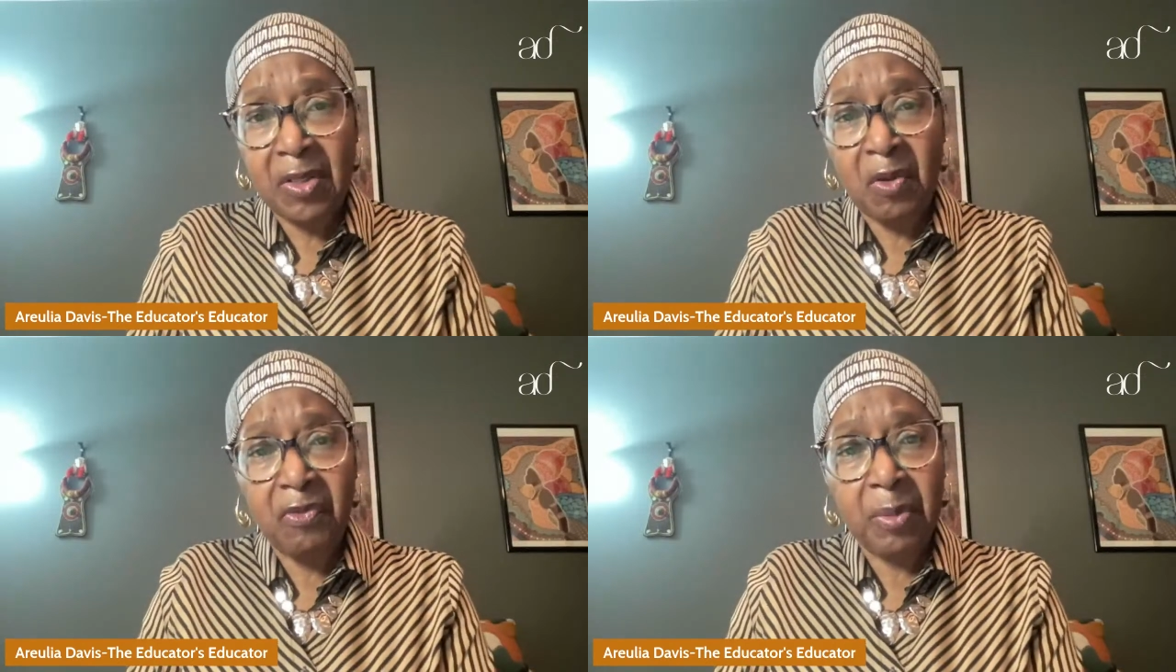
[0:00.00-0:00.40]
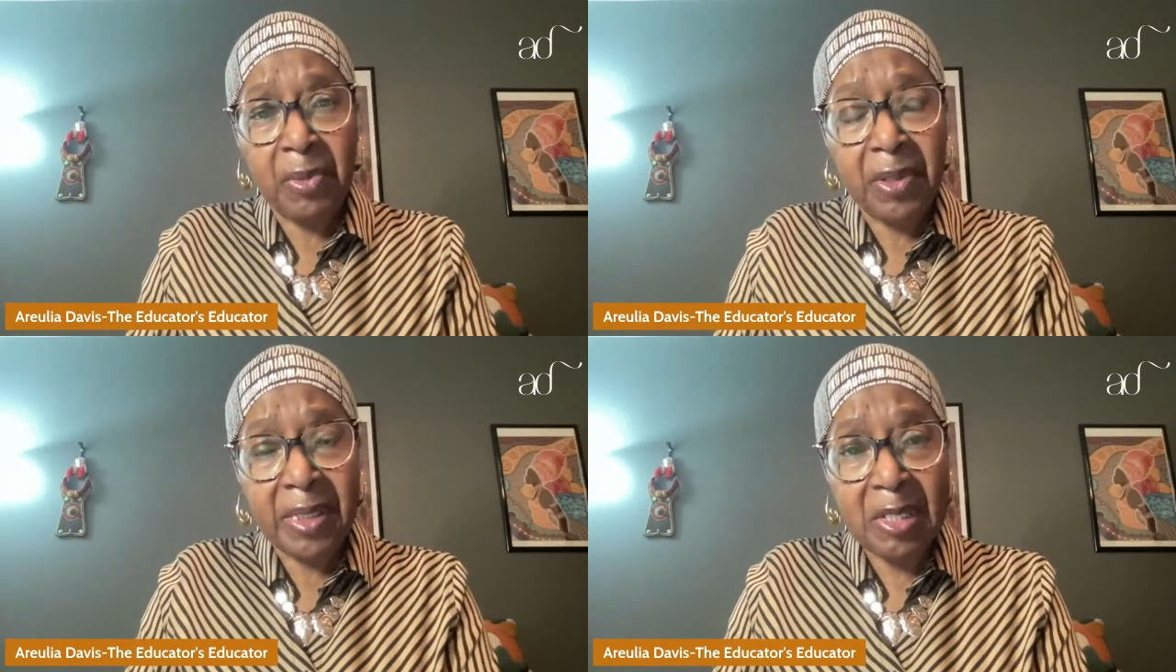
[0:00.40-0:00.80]

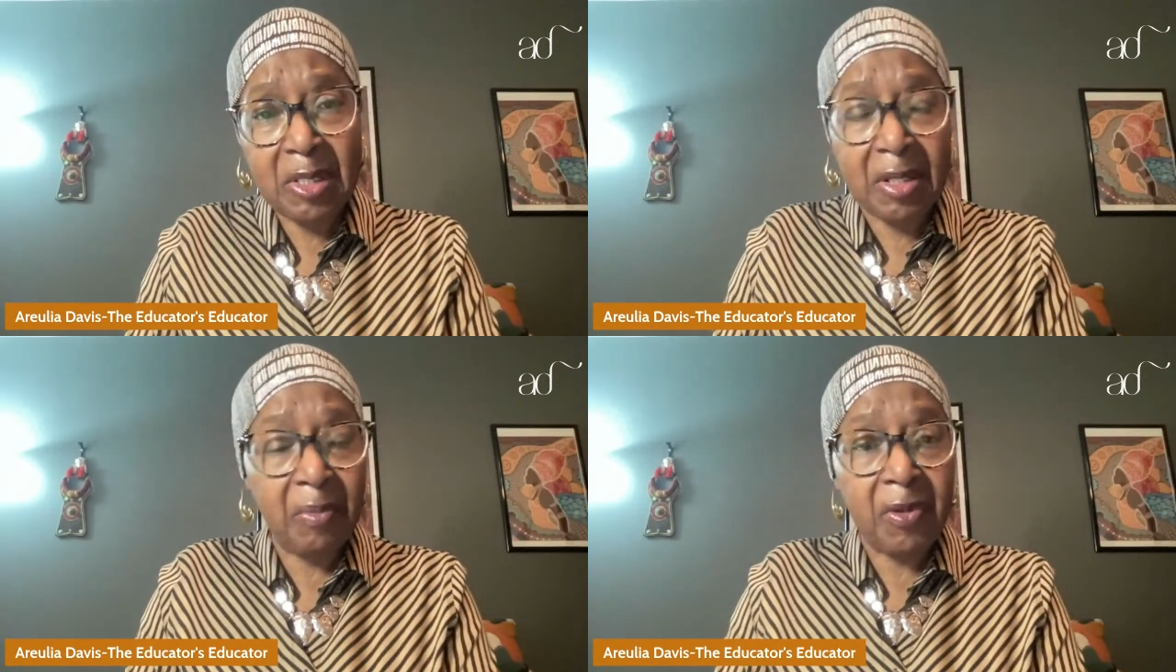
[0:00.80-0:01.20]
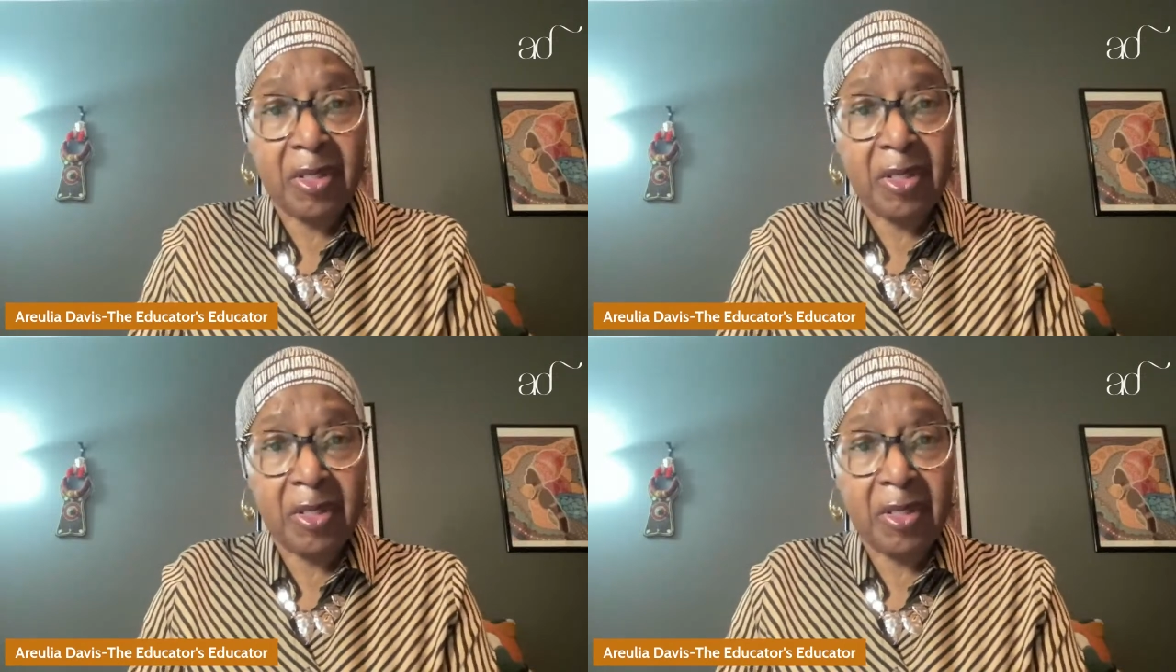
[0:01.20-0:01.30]
November and December,